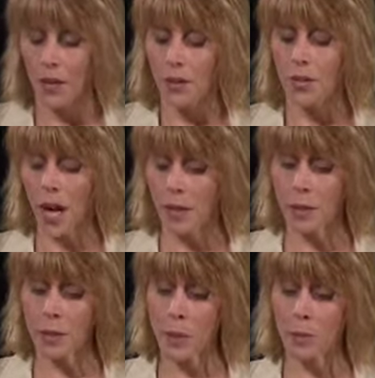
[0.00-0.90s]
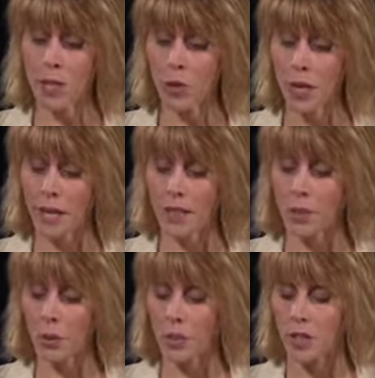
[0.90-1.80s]
documents may be created,
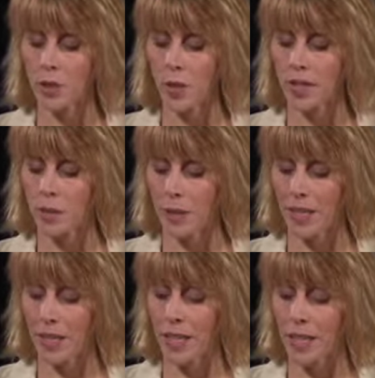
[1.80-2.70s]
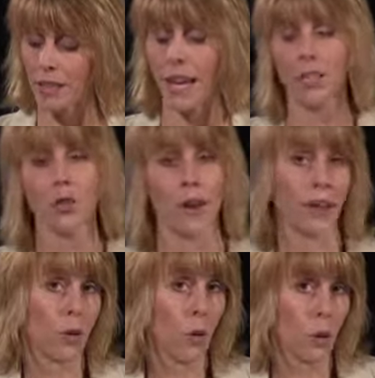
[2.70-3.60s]
stored, and transmitted in
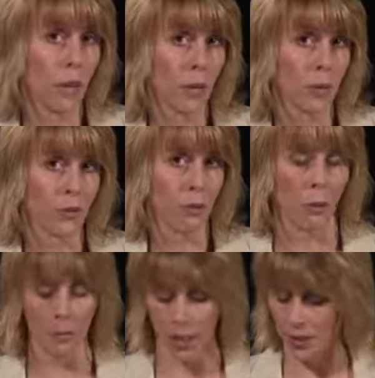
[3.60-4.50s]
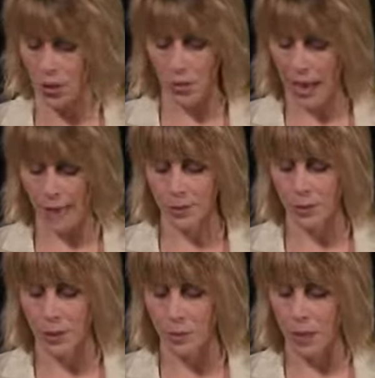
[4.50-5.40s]
electronic or paper form. They don't have to
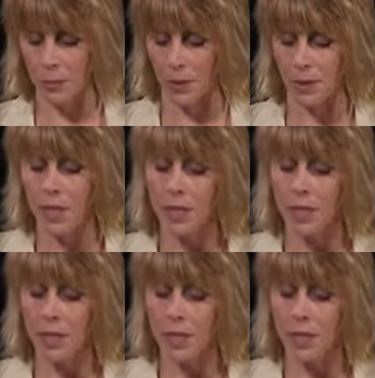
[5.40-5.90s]
be in paper.